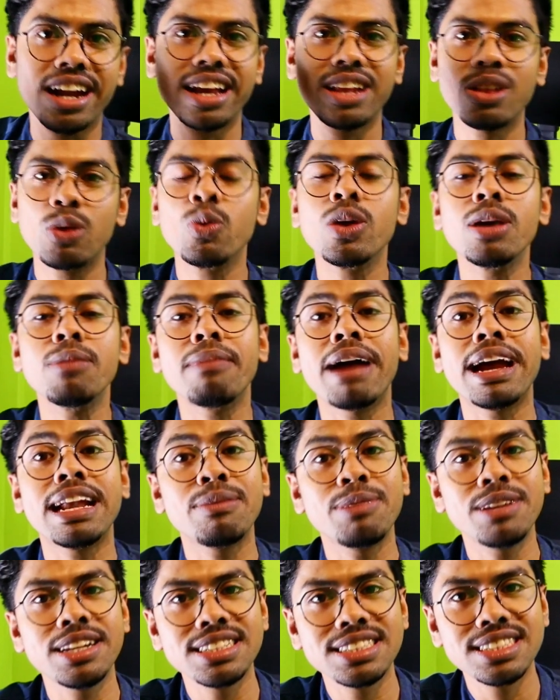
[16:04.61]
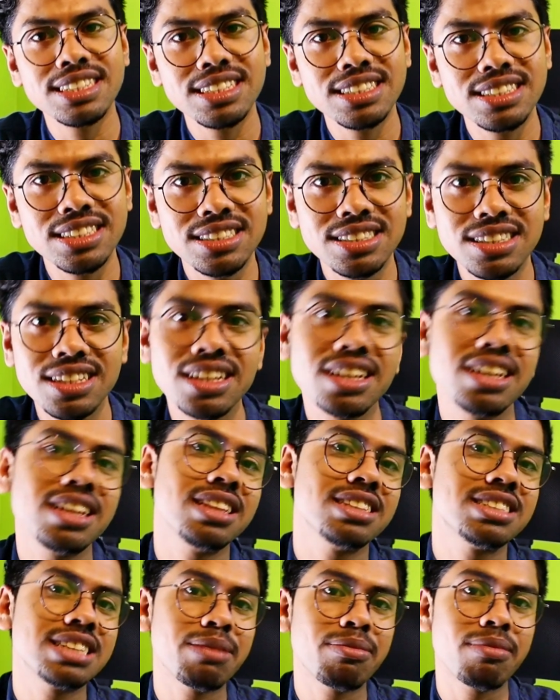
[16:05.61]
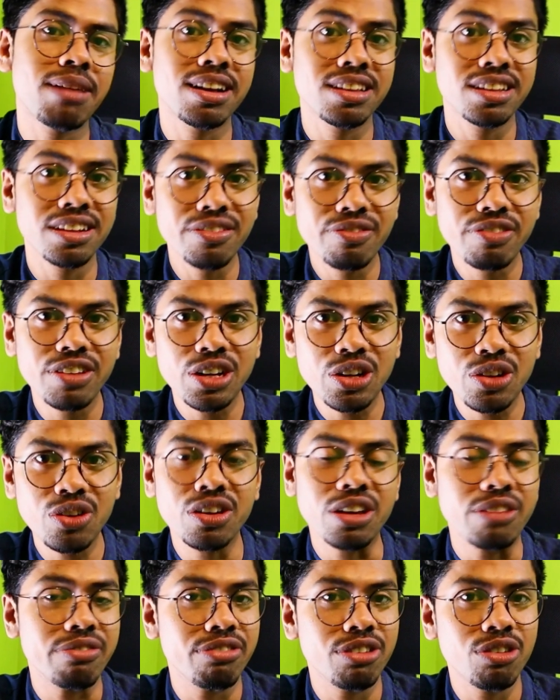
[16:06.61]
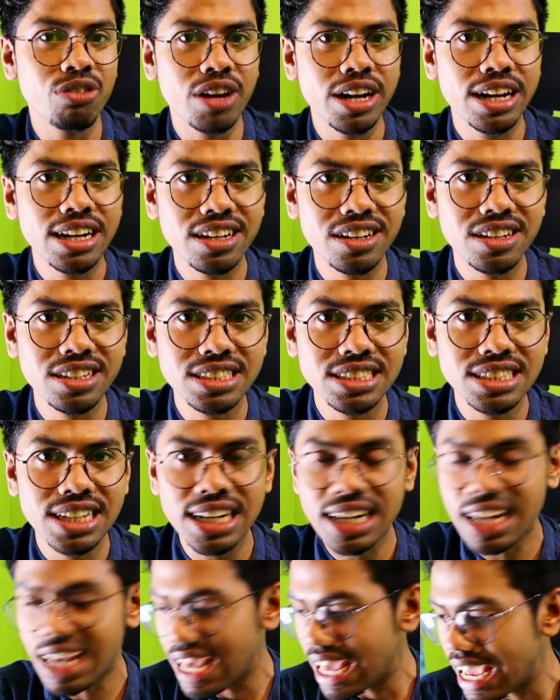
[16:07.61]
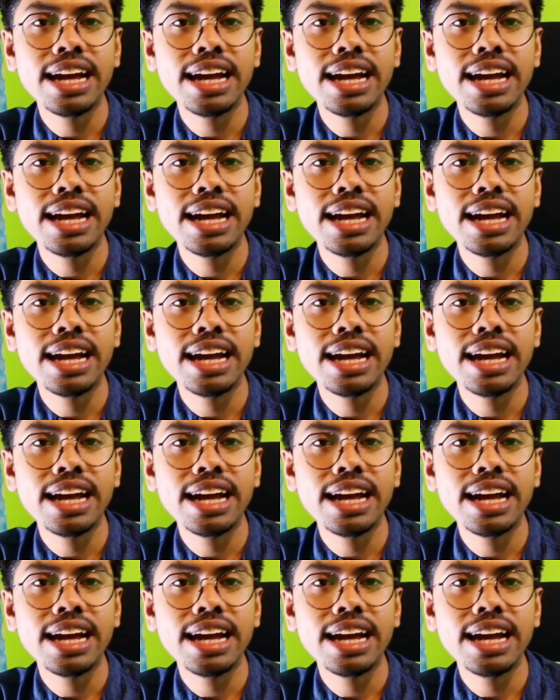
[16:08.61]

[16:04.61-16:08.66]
and we might be discuss this thing in some other video if you are interested.